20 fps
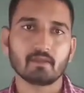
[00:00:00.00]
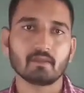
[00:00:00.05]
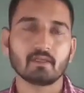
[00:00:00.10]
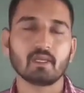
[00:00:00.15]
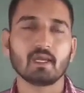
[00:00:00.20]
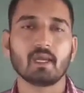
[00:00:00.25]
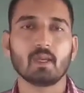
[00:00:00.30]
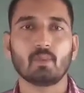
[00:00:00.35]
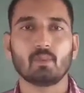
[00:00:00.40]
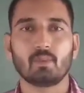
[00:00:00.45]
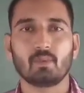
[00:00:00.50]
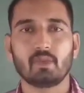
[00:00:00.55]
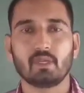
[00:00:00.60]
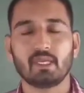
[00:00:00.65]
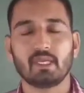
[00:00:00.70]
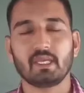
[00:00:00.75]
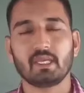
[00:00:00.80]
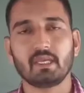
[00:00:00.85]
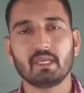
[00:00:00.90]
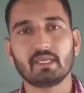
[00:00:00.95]
Now,
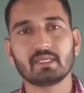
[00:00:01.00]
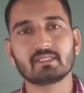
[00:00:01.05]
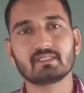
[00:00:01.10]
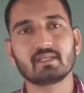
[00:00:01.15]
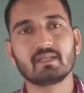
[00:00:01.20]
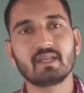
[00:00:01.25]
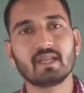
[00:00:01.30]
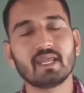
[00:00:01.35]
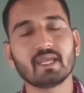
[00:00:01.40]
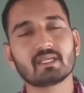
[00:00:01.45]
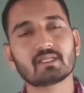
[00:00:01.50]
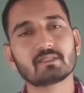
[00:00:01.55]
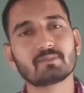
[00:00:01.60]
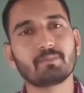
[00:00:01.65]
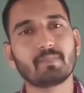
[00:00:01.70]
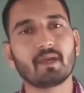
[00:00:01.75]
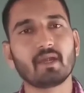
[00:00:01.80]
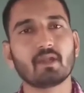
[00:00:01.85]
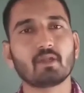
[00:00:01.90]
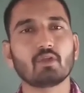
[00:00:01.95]
as the
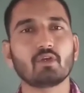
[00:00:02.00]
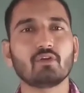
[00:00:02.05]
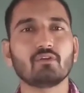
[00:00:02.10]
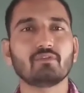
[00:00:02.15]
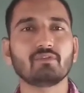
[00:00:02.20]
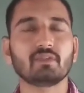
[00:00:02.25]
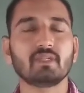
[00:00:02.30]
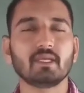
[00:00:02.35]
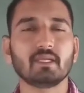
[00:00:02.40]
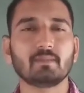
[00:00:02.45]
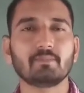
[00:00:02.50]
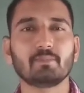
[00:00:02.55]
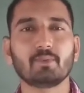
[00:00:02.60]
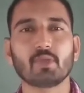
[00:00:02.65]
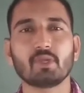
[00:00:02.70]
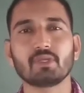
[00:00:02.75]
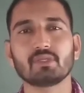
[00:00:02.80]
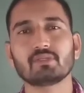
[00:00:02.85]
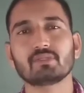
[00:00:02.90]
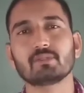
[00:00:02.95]
next part of that
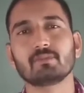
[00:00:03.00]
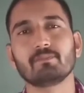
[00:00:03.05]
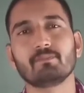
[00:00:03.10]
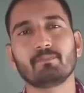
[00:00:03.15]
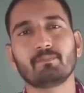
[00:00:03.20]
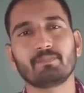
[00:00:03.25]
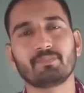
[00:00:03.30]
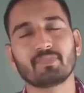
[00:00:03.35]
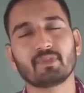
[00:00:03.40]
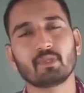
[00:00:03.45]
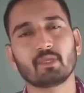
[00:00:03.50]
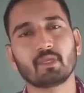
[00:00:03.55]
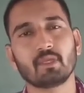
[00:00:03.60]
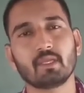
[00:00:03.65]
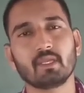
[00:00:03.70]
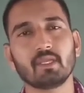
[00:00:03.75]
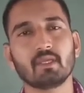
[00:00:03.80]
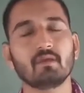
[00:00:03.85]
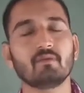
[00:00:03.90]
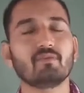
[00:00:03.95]
point,
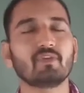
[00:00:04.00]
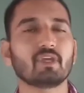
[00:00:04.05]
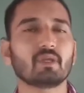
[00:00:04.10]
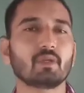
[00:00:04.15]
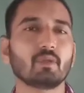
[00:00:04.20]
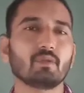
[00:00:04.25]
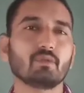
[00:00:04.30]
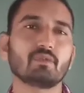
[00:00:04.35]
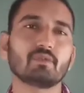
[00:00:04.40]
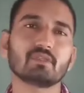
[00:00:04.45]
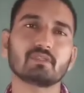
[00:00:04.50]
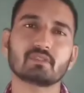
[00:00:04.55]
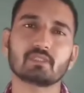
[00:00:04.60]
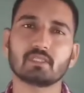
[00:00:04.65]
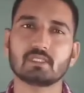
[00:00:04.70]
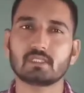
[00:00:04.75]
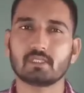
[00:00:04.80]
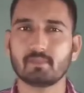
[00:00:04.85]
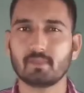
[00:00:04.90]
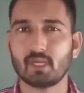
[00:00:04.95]
here we are going to
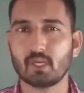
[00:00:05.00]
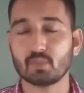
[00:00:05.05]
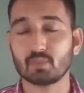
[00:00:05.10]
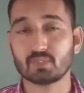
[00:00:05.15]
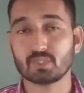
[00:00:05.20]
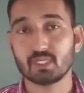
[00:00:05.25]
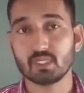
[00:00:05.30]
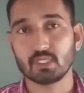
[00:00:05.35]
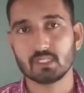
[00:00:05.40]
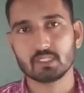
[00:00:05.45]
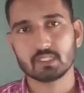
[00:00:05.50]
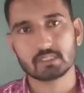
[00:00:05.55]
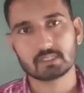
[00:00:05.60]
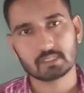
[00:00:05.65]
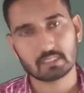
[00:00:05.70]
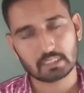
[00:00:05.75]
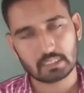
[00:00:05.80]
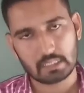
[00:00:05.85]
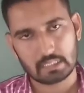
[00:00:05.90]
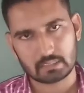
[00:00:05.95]
discuss about
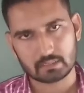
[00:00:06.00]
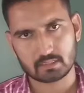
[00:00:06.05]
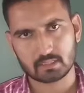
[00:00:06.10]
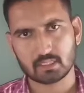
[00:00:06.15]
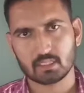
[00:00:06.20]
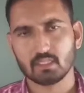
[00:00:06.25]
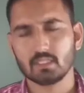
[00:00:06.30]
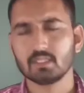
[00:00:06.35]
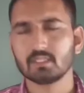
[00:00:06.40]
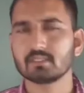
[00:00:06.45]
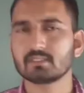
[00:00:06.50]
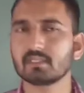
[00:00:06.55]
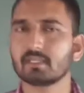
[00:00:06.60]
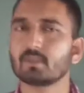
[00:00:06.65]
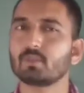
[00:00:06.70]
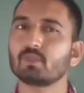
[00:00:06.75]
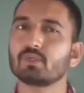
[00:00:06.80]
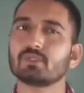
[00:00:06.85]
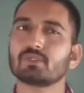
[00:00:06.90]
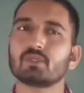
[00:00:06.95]
Shakas.
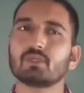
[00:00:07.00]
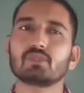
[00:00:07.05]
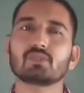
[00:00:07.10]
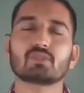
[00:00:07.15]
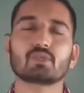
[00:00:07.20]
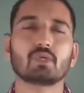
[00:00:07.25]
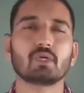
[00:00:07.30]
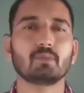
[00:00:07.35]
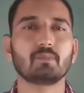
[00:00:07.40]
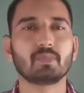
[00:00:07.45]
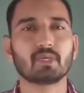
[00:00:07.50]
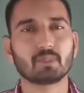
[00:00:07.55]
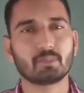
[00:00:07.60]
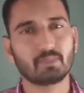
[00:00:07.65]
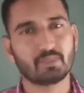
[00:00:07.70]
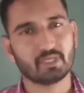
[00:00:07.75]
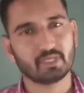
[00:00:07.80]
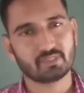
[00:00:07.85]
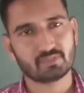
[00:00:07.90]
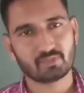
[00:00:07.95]
Shak was also a
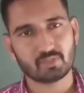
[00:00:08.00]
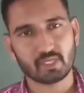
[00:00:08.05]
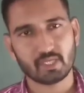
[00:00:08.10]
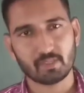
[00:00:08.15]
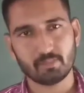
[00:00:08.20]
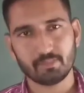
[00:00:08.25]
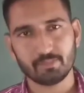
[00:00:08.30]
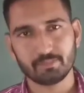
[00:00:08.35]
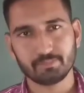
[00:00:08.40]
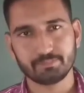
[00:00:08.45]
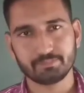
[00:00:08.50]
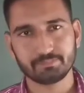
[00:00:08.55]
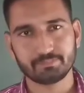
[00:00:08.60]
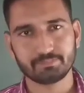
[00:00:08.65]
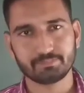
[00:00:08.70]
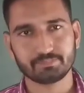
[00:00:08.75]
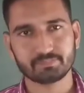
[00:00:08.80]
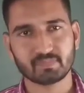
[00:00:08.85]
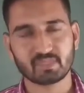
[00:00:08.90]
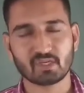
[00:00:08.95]
barbaric tribe
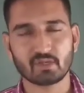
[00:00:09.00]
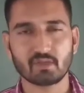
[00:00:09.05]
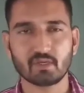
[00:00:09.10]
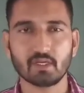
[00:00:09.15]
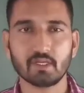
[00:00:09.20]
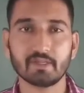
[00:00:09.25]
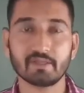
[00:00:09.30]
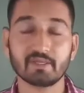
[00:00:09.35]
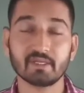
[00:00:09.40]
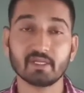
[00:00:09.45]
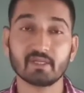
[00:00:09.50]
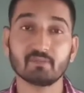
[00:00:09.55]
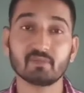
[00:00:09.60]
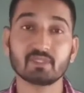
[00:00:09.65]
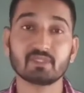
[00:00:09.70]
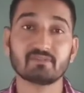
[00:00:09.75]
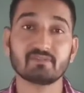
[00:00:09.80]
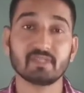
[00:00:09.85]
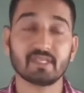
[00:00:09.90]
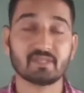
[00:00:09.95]
related
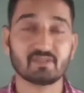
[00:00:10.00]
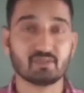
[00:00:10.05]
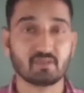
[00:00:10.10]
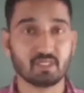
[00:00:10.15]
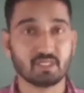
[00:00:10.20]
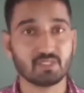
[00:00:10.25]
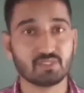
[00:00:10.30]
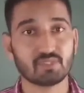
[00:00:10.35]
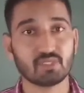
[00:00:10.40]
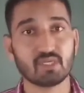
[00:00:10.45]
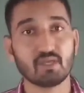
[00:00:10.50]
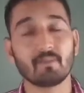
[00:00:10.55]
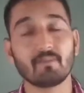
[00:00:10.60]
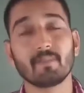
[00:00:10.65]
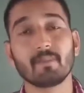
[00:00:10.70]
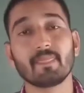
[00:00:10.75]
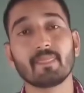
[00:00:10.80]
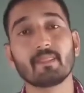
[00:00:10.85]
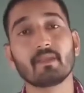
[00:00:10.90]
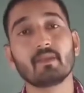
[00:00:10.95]
with Central Asia
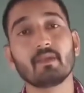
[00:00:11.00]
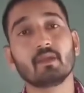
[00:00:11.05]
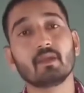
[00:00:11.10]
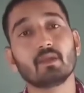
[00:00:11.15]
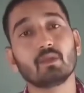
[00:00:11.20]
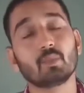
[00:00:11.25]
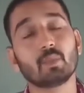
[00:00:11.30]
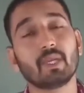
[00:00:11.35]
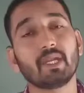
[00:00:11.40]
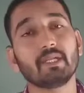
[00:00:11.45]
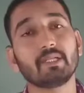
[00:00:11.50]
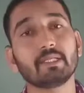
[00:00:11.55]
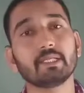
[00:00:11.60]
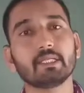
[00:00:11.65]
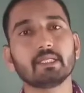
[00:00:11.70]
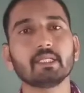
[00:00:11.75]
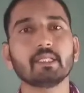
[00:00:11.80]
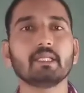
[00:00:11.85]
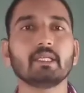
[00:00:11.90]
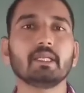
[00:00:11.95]
who
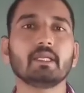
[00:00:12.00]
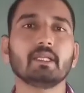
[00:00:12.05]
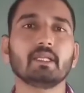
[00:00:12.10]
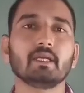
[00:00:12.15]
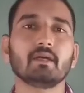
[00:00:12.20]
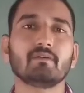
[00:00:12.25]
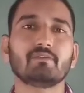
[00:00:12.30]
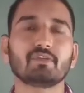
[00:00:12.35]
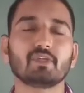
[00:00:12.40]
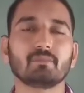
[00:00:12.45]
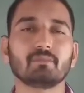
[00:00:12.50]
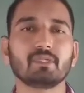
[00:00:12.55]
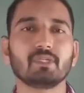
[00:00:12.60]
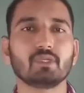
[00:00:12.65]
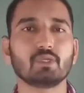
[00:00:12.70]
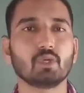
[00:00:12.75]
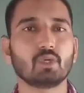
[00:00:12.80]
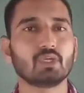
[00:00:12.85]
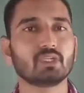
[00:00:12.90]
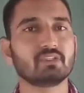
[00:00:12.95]
entered in India from the
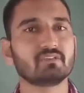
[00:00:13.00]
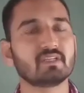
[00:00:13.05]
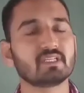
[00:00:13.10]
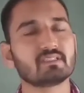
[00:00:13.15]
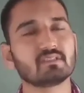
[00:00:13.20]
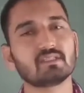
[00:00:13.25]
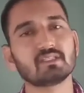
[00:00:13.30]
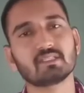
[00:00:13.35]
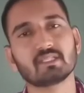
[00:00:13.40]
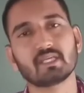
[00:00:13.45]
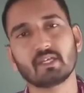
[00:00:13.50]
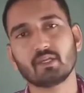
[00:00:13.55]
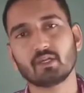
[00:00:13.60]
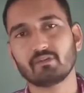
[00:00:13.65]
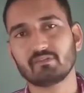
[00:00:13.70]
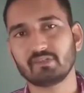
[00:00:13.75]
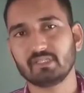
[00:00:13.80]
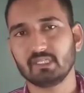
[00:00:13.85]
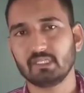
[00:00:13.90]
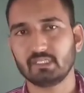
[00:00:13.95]
northwestern side
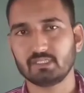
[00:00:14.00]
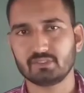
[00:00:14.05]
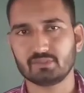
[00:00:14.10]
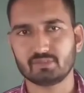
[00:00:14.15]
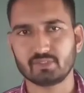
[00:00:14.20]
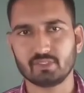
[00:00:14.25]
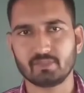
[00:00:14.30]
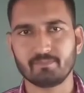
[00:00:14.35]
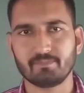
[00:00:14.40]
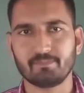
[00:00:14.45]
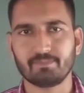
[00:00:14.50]
of the country.